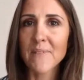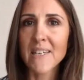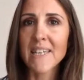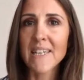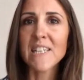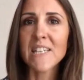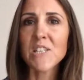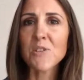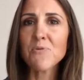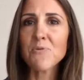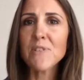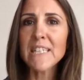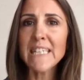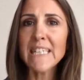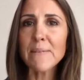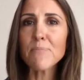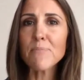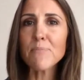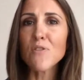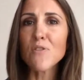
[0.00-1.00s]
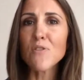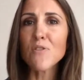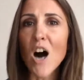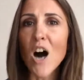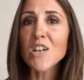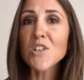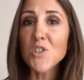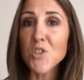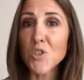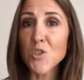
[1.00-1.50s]
to really
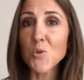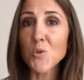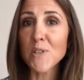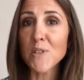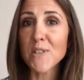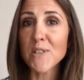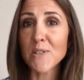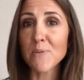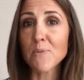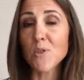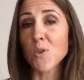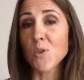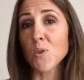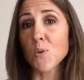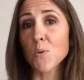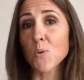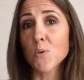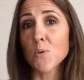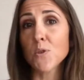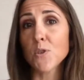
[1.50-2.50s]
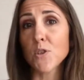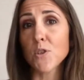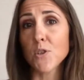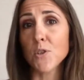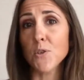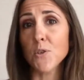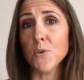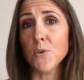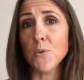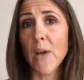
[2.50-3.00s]
provide you with some tools
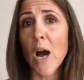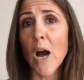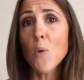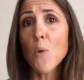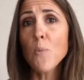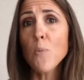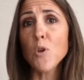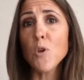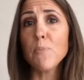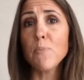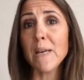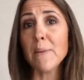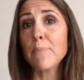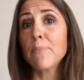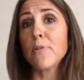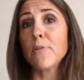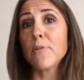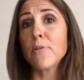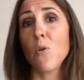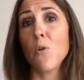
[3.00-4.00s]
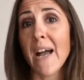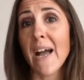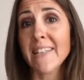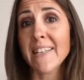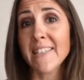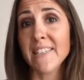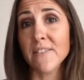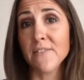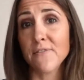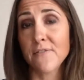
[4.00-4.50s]
to help you be
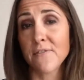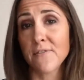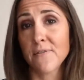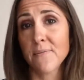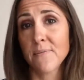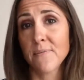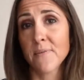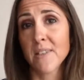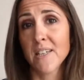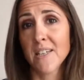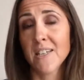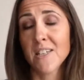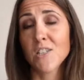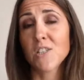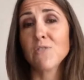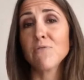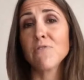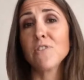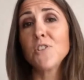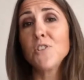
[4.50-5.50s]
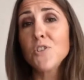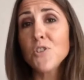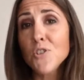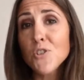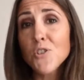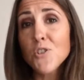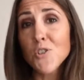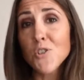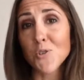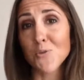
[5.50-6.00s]
proactive, to
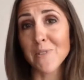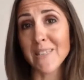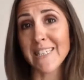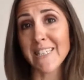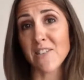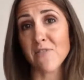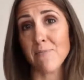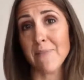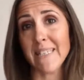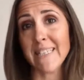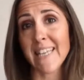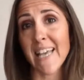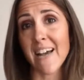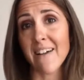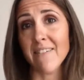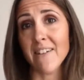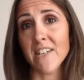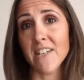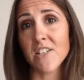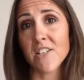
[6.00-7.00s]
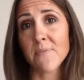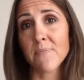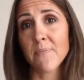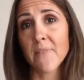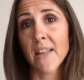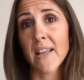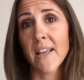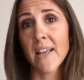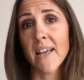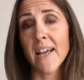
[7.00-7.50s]
reduce your risk of miscarriage
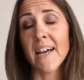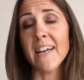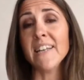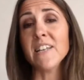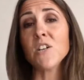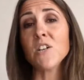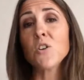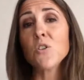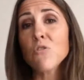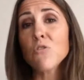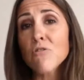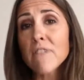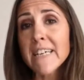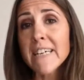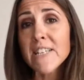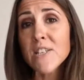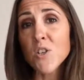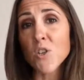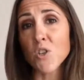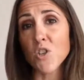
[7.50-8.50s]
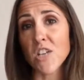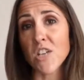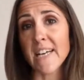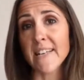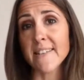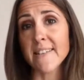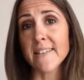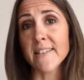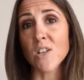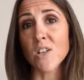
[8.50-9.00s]
and increase your
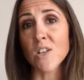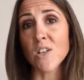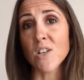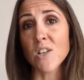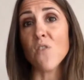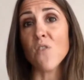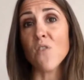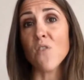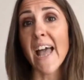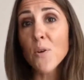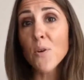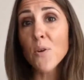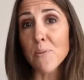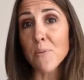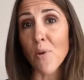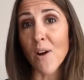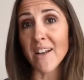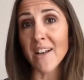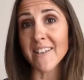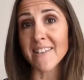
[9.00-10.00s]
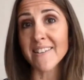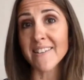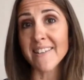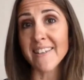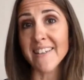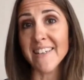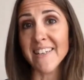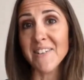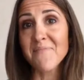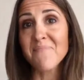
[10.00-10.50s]
chances of a healthy
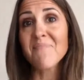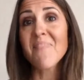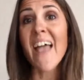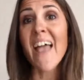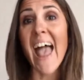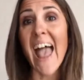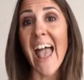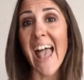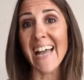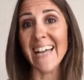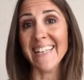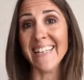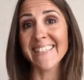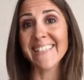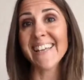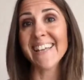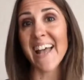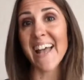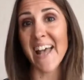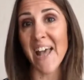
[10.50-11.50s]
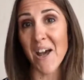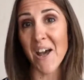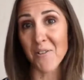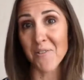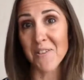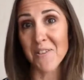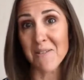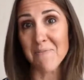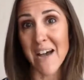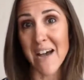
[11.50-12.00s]
pregnancy and a
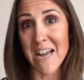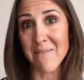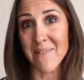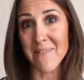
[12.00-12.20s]
healthy baby.